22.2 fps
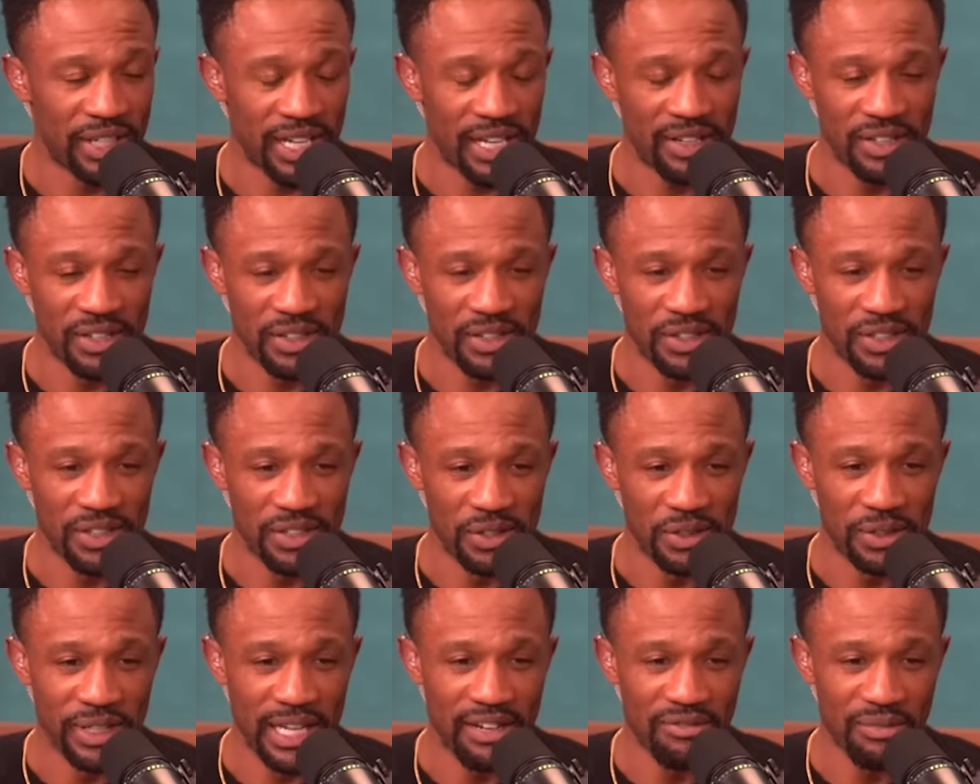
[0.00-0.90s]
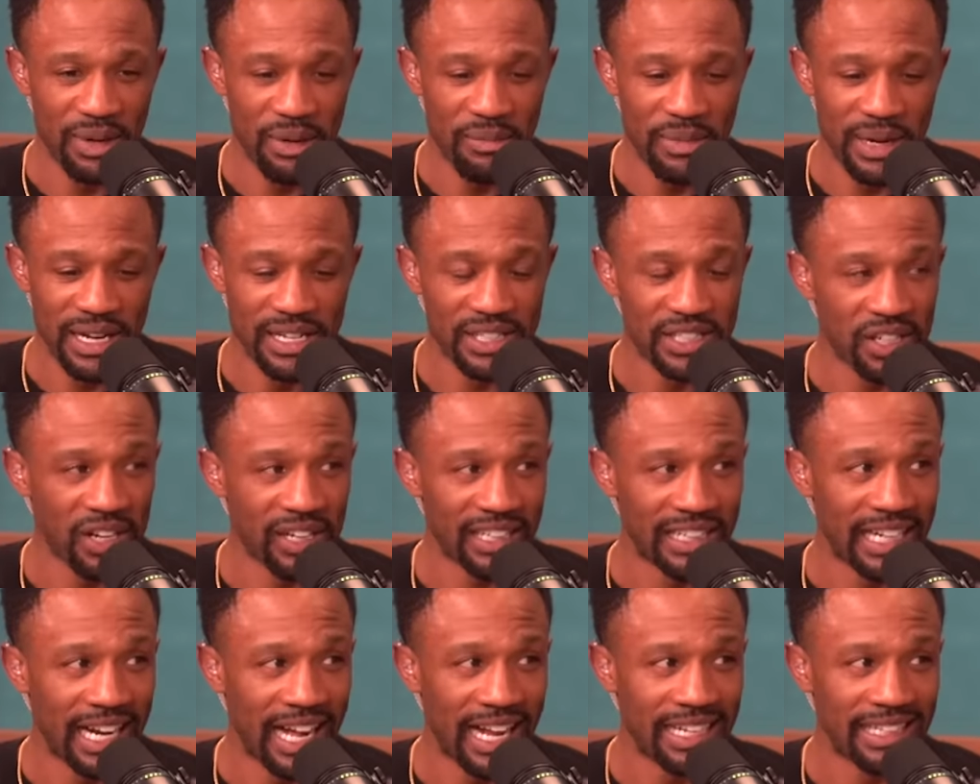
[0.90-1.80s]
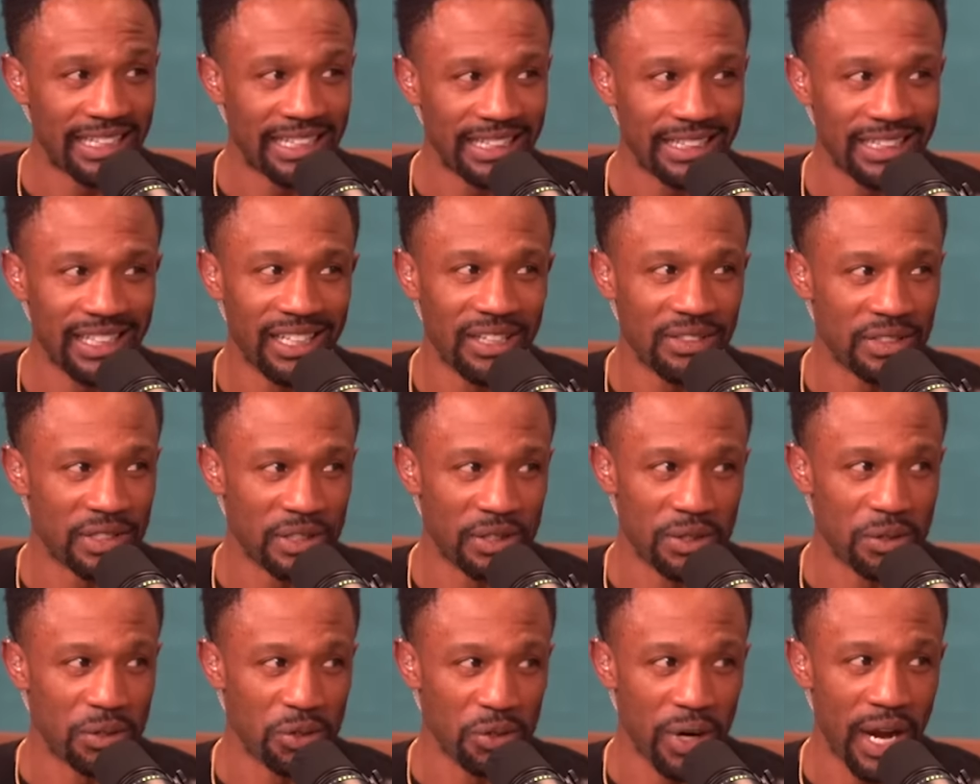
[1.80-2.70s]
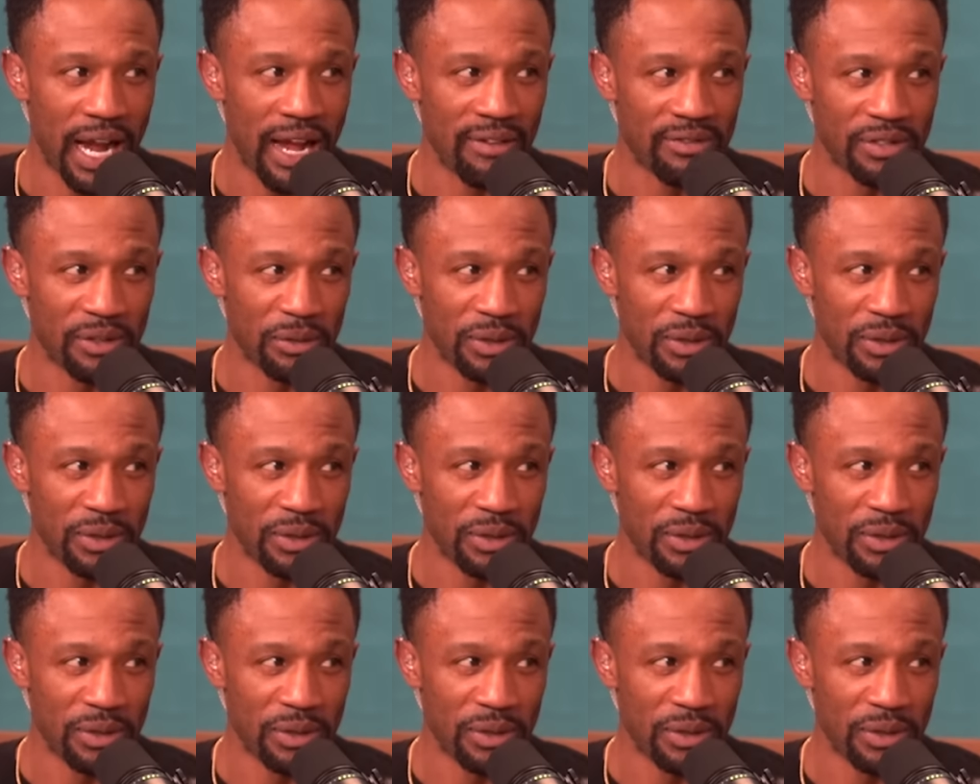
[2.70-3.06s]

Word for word: You gave you gave my man Charlie an idea. He loves to do drafts.